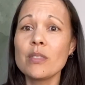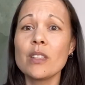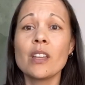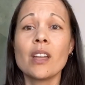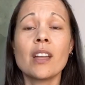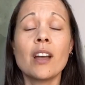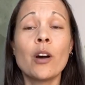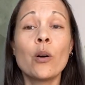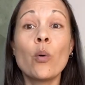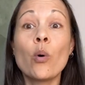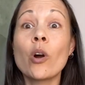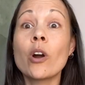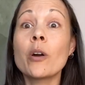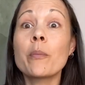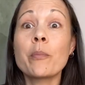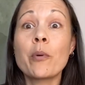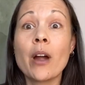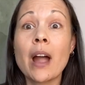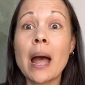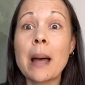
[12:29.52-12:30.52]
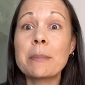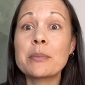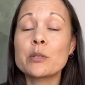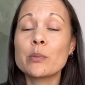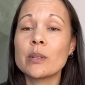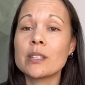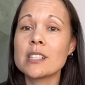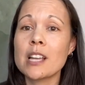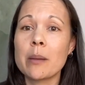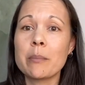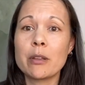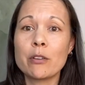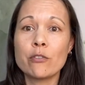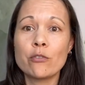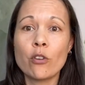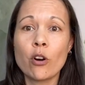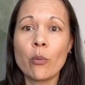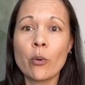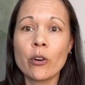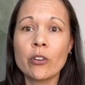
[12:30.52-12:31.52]
or perhaps what's coming
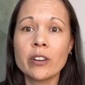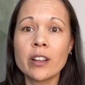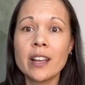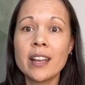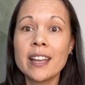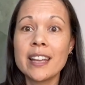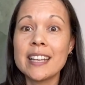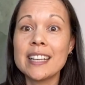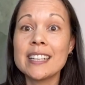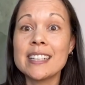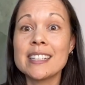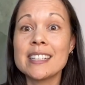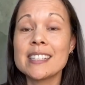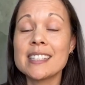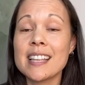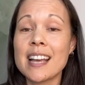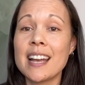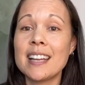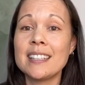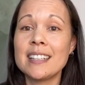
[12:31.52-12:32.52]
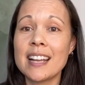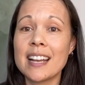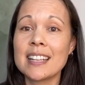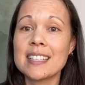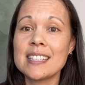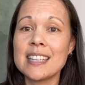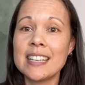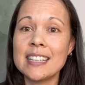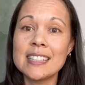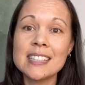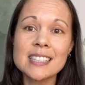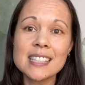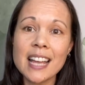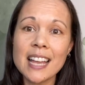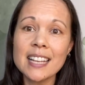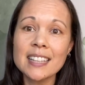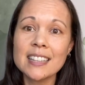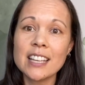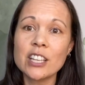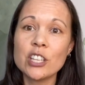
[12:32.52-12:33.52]
forward is that next
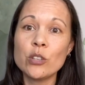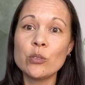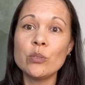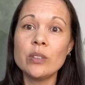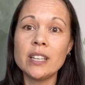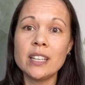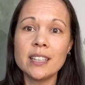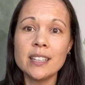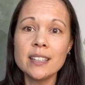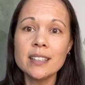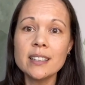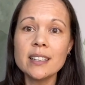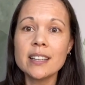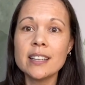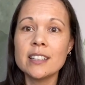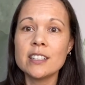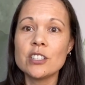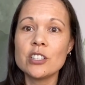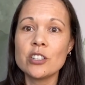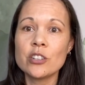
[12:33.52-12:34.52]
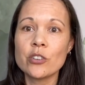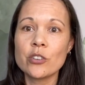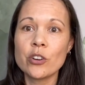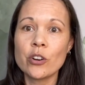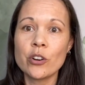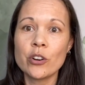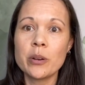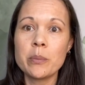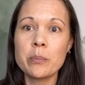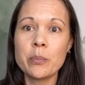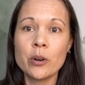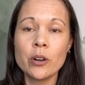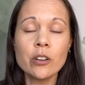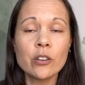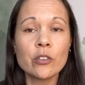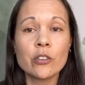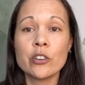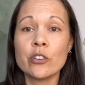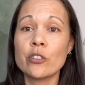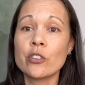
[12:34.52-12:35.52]
insight that you needed into your current book
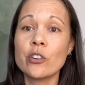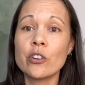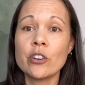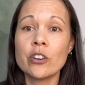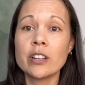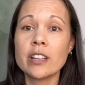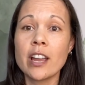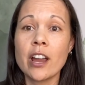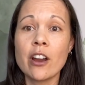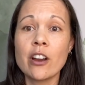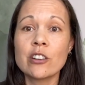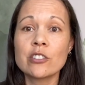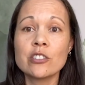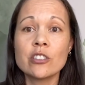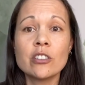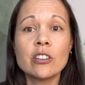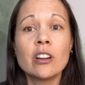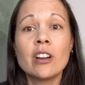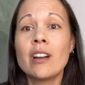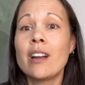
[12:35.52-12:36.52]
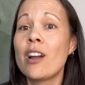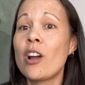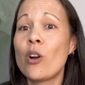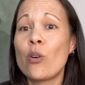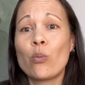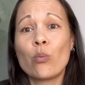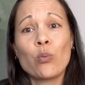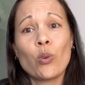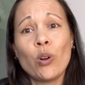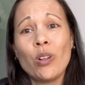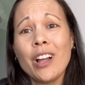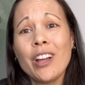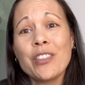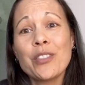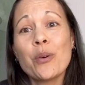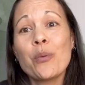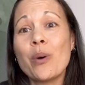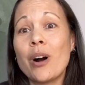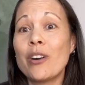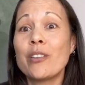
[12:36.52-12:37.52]
or your current character, roll out
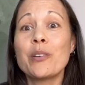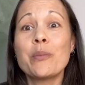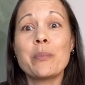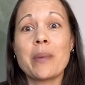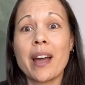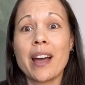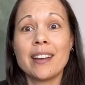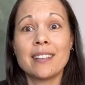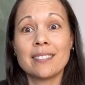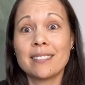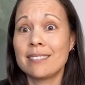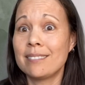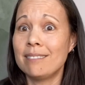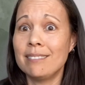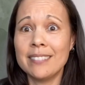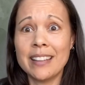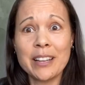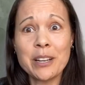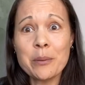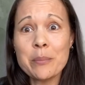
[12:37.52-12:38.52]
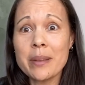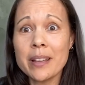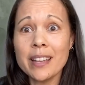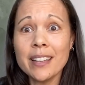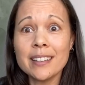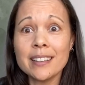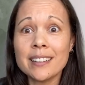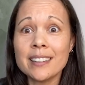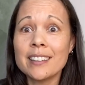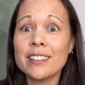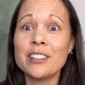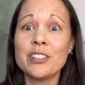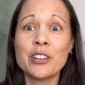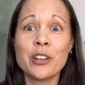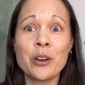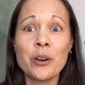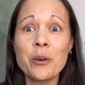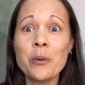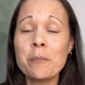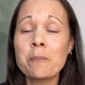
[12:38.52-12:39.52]
the welcome mat. Let them in, you
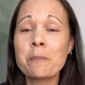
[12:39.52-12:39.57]
know.